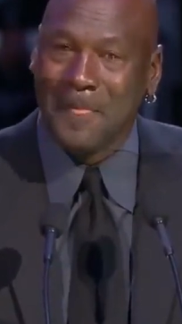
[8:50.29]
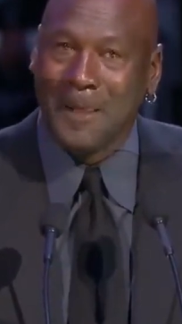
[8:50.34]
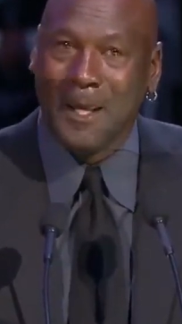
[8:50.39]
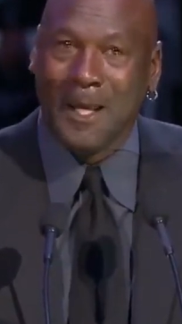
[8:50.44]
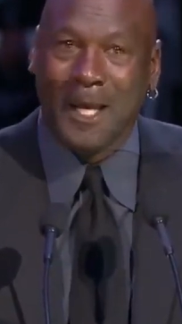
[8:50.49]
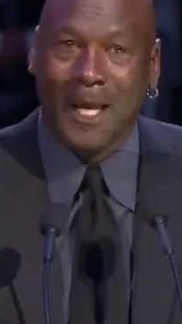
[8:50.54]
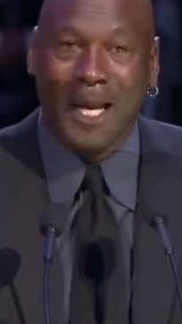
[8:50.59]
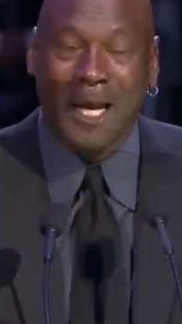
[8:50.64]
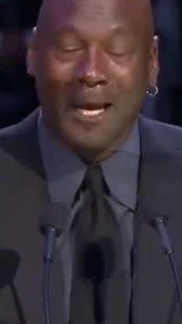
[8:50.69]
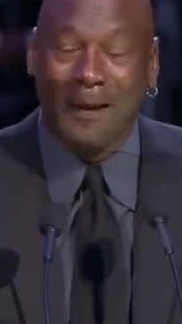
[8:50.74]

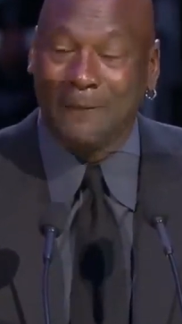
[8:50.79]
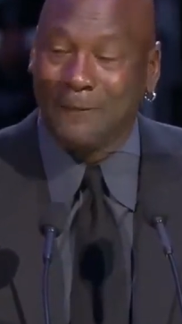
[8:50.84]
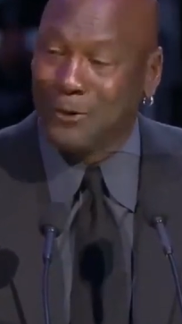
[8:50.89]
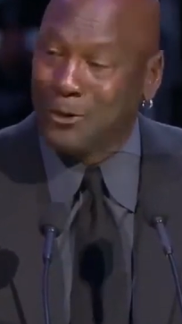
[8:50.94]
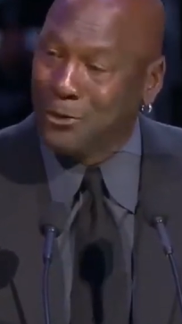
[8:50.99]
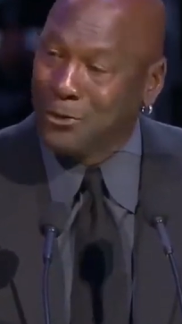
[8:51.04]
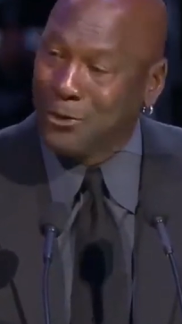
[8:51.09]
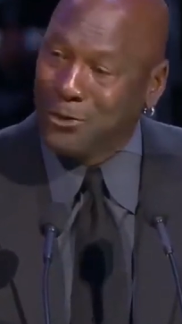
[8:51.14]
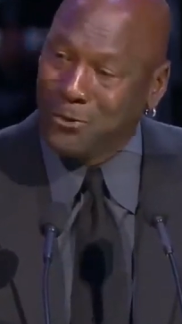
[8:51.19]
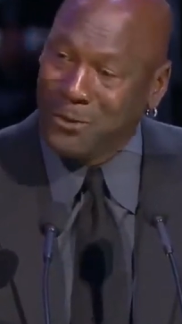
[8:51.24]
And I have
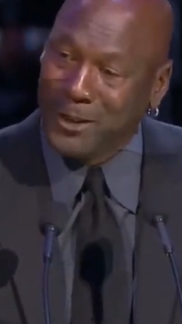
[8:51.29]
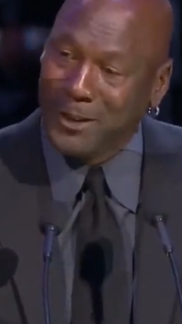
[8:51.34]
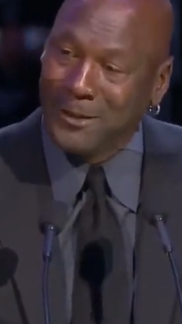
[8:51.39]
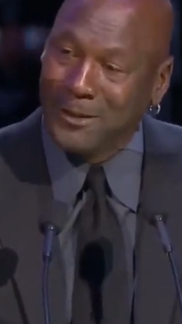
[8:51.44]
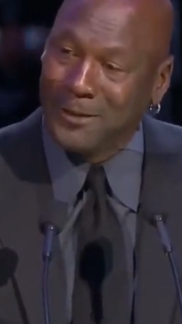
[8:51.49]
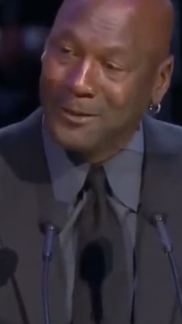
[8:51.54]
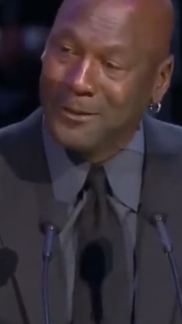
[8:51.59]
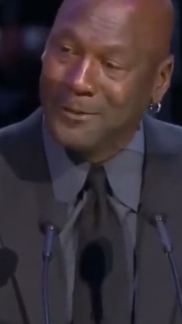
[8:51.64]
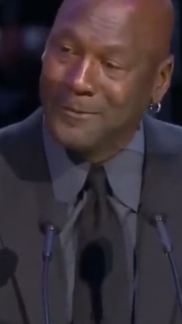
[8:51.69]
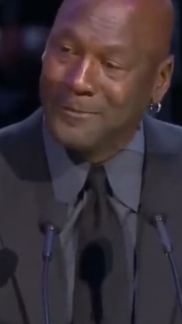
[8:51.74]
2
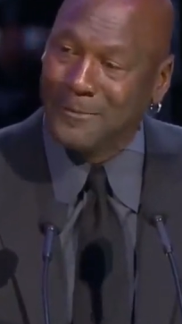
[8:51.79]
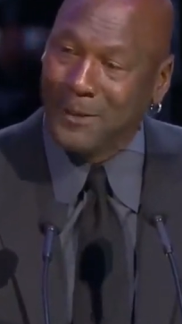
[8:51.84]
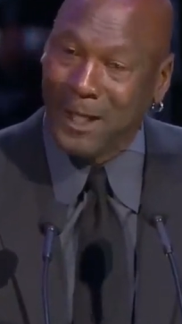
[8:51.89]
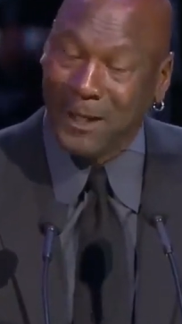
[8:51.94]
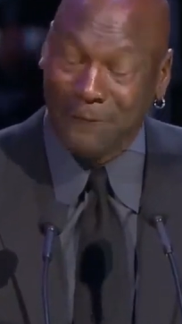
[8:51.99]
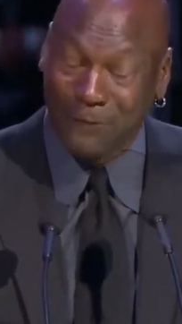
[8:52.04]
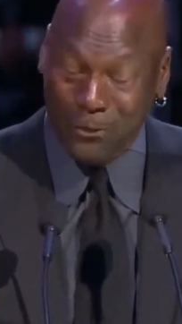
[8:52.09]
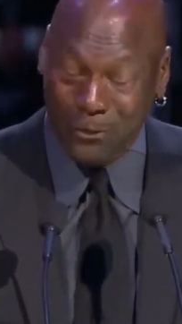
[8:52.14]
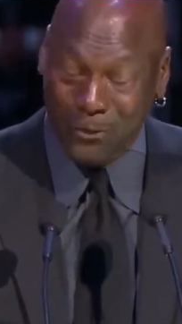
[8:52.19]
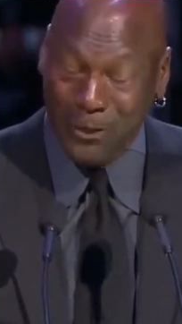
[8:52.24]
twins. I
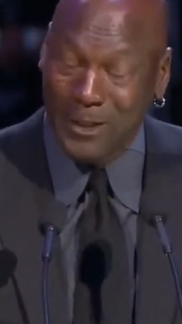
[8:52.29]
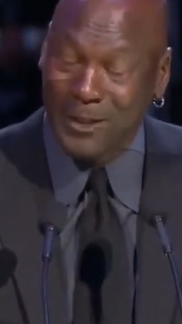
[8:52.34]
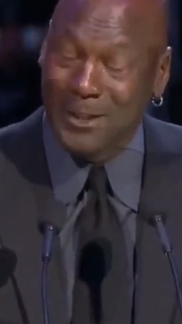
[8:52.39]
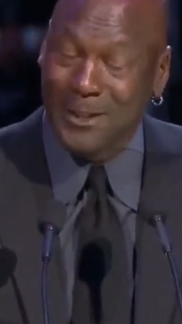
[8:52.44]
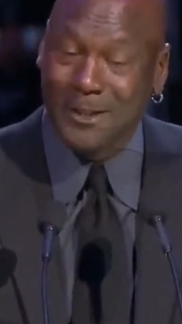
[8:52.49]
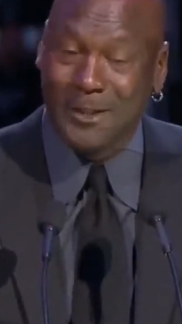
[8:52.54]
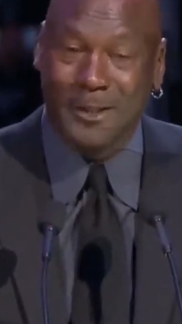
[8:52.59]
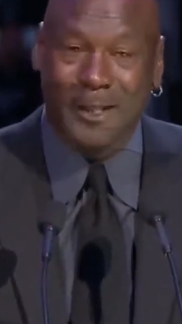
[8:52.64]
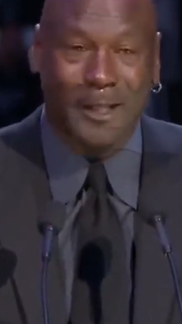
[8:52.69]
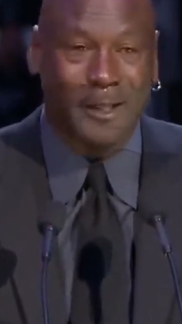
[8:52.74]
have twins at
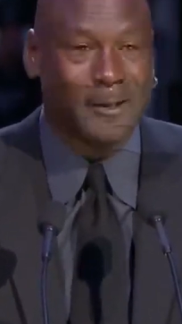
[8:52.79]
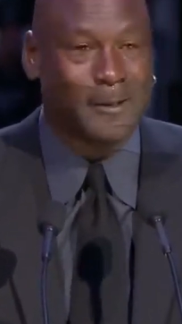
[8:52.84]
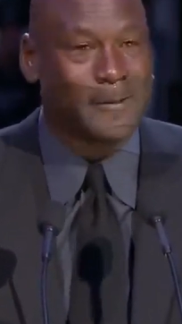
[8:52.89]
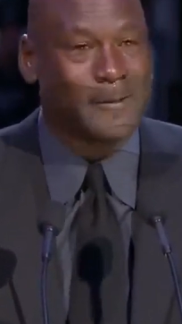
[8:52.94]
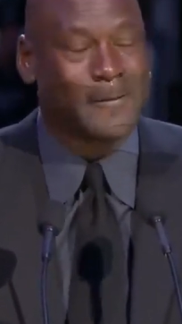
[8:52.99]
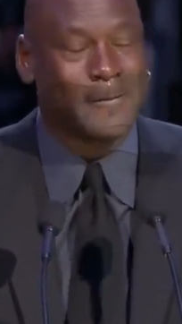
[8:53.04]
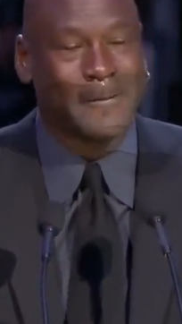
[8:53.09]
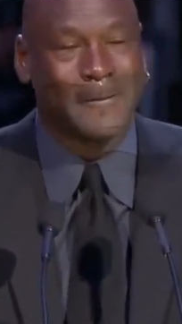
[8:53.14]
6.